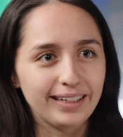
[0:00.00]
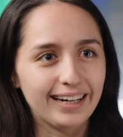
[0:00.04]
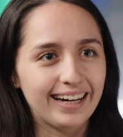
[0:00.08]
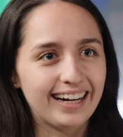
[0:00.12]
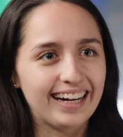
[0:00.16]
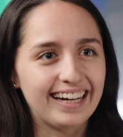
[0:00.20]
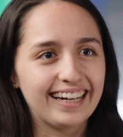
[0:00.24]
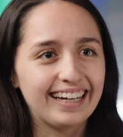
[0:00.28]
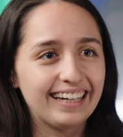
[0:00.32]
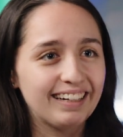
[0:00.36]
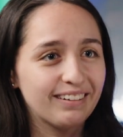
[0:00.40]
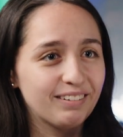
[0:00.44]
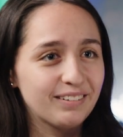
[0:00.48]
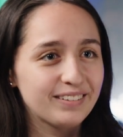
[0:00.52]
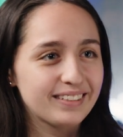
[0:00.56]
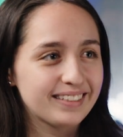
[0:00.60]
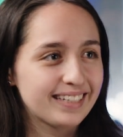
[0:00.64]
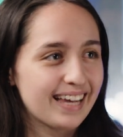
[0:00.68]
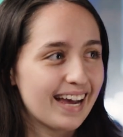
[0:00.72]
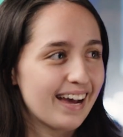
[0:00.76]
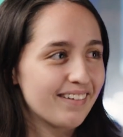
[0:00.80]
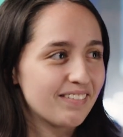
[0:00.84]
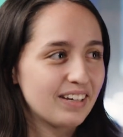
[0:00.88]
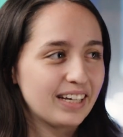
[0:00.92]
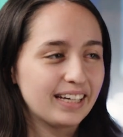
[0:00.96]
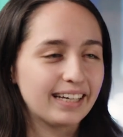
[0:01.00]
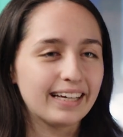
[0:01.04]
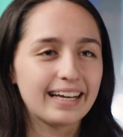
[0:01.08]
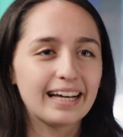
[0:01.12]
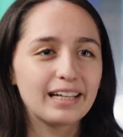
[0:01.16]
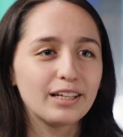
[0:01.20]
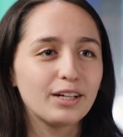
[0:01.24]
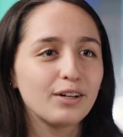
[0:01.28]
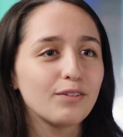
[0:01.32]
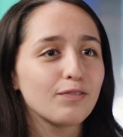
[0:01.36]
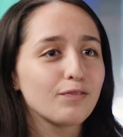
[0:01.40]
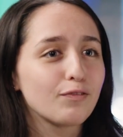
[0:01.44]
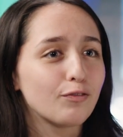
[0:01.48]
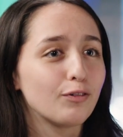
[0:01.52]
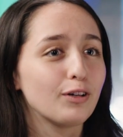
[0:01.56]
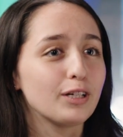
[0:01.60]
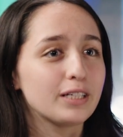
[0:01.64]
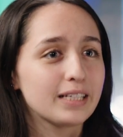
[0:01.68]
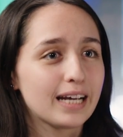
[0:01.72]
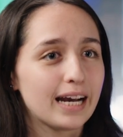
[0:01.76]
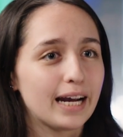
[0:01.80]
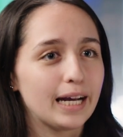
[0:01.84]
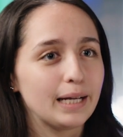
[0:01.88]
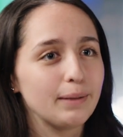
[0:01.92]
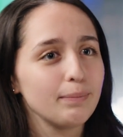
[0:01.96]
I was having a lot of free
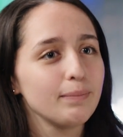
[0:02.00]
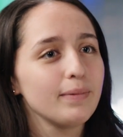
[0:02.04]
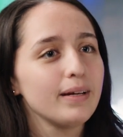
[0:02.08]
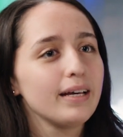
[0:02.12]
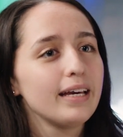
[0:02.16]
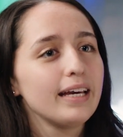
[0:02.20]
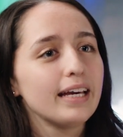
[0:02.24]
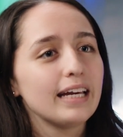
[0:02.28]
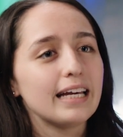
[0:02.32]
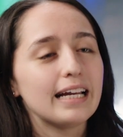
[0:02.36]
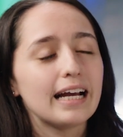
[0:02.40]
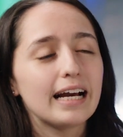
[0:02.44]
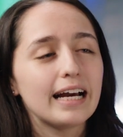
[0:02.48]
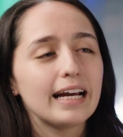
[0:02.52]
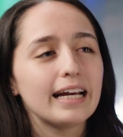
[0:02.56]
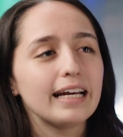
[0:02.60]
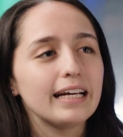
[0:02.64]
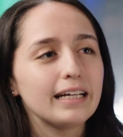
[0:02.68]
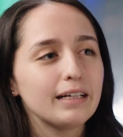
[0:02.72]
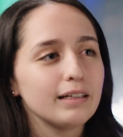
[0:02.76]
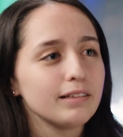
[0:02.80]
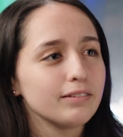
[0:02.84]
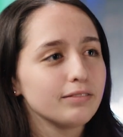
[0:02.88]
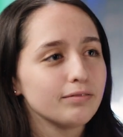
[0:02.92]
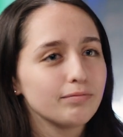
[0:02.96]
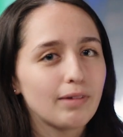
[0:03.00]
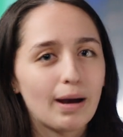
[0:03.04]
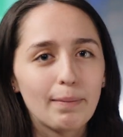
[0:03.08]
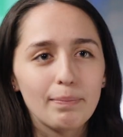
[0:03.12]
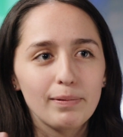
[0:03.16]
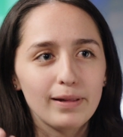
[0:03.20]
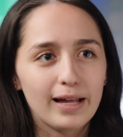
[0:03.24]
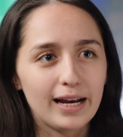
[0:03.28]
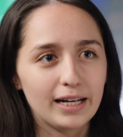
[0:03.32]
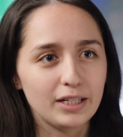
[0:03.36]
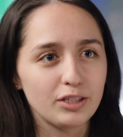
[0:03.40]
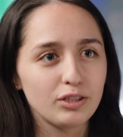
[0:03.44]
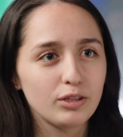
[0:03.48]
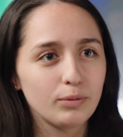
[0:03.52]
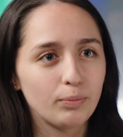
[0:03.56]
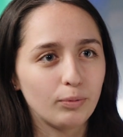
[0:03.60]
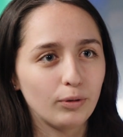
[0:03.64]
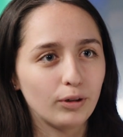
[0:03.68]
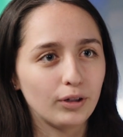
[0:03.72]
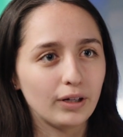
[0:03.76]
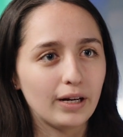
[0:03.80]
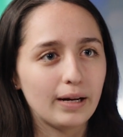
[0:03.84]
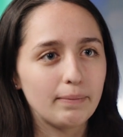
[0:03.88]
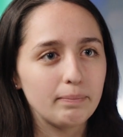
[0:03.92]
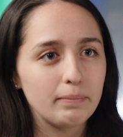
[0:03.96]
time, and I applied to the
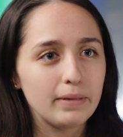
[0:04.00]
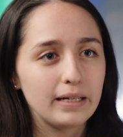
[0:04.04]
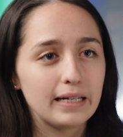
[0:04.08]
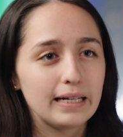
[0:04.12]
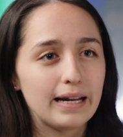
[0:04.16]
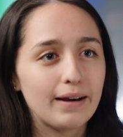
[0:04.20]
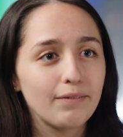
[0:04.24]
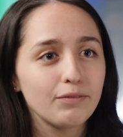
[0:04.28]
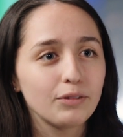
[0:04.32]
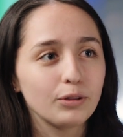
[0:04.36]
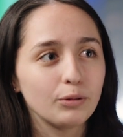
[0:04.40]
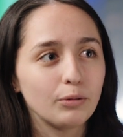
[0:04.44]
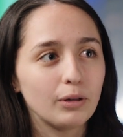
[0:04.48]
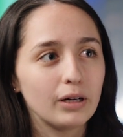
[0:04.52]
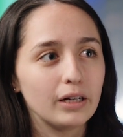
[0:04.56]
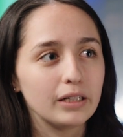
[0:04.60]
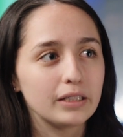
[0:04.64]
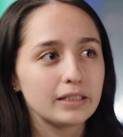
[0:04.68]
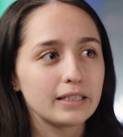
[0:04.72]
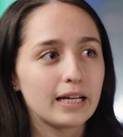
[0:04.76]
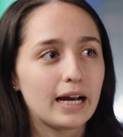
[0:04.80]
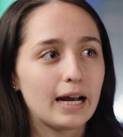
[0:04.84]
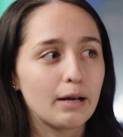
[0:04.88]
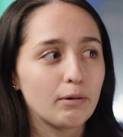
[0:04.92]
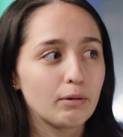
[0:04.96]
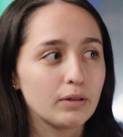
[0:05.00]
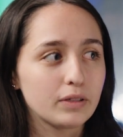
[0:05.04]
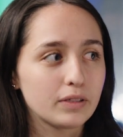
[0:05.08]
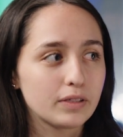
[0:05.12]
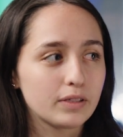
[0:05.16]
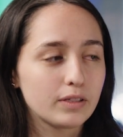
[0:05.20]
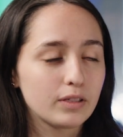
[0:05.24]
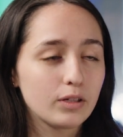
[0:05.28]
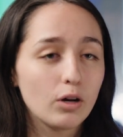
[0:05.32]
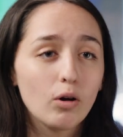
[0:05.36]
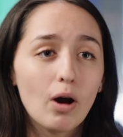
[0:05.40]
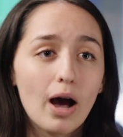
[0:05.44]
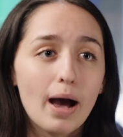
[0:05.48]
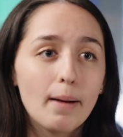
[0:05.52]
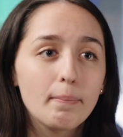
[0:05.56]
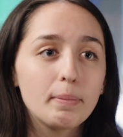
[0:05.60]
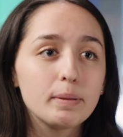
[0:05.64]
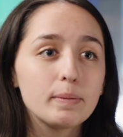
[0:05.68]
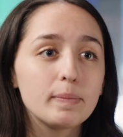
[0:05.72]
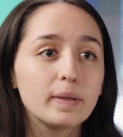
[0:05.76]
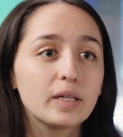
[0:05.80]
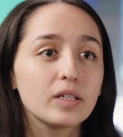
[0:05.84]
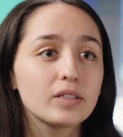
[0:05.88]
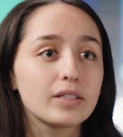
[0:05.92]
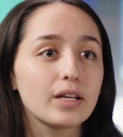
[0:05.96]
program, and afterwards I was so
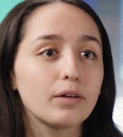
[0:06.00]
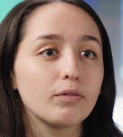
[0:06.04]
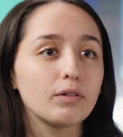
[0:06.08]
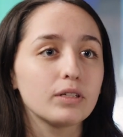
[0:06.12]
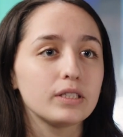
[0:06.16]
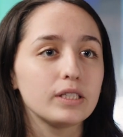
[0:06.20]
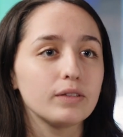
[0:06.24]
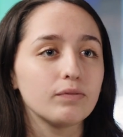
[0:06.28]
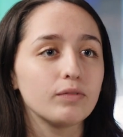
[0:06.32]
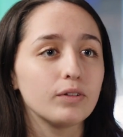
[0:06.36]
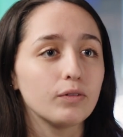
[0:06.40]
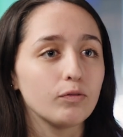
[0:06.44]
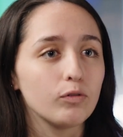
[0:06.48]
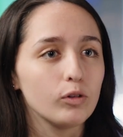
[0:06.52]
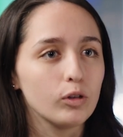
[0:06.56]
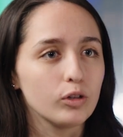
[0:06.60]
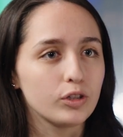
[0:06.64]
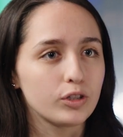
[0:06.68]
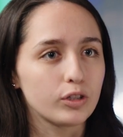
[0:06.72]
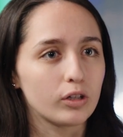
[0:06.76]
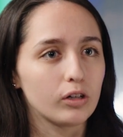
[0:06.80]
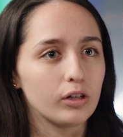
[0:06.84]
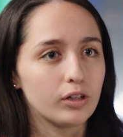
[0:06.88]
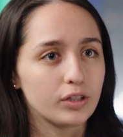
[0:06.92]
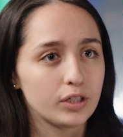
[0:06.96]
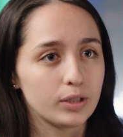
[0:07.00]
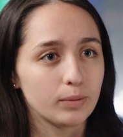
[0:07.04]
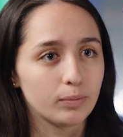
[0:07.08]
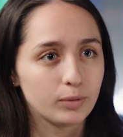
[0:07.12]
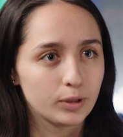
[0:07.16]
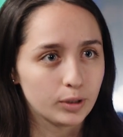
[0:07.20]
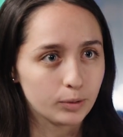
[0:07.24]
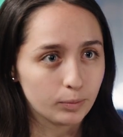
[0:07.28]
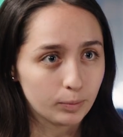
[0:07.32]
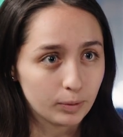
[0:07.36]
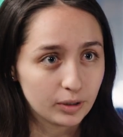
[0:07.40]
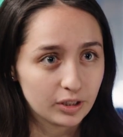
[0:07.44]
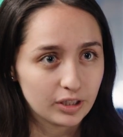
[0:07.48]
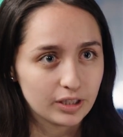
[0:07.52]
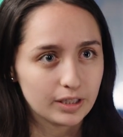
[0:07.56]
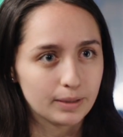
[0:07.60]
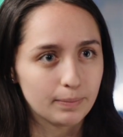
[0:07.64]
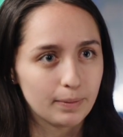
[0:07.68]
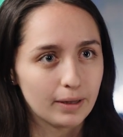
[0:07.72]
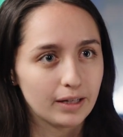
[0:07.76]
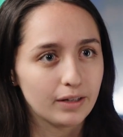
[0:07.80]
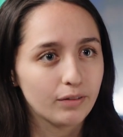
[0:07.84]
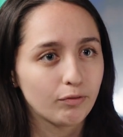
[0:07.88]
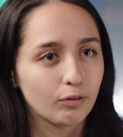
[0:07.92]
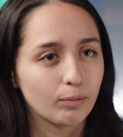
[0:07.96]
happy because I received the full scholarship to
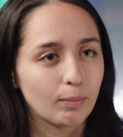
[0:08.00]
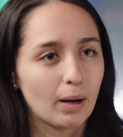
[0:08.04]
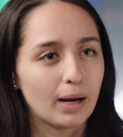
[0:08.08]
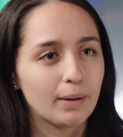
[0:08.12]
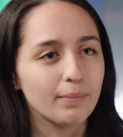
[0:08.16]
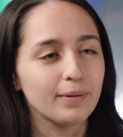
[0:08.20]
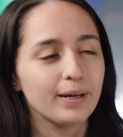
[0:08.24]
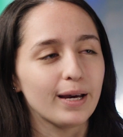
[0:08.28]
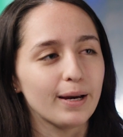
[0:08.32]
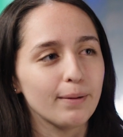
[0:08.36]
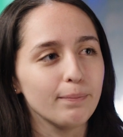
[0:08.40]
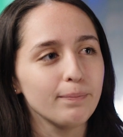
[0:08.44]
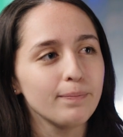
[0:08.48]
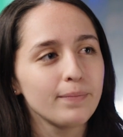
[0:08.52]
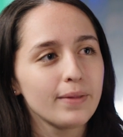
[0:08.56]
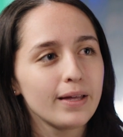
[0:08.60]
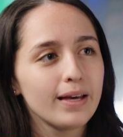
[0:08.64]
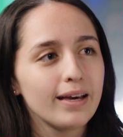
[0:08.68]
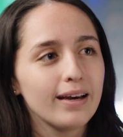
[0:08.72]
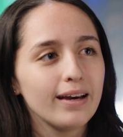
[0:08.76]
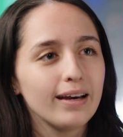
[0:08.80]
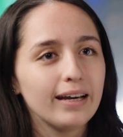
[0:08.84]
participate from IBM,